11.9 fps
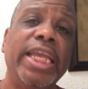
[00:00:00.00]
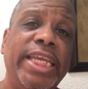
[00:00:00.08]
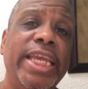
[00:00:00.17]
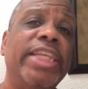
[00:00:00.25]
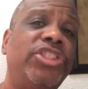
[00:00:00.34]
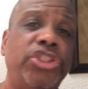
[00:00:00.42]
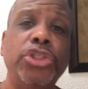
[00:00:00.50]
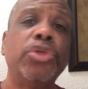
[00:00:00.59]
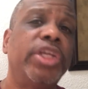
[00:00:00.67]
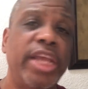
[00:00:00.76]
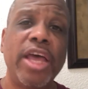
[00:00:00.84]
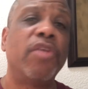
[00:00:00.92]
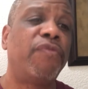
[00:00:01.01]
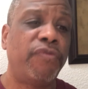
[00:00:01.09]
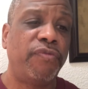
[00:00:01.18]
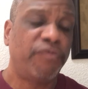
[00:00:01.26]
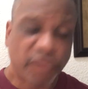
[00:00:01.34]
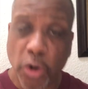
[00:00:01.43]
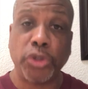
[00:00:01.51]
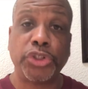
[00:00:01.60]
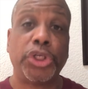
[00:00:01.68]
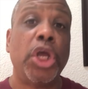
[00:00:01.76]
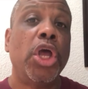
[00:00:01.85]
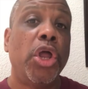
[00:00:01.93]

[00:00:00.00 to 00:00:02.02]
Get you together first.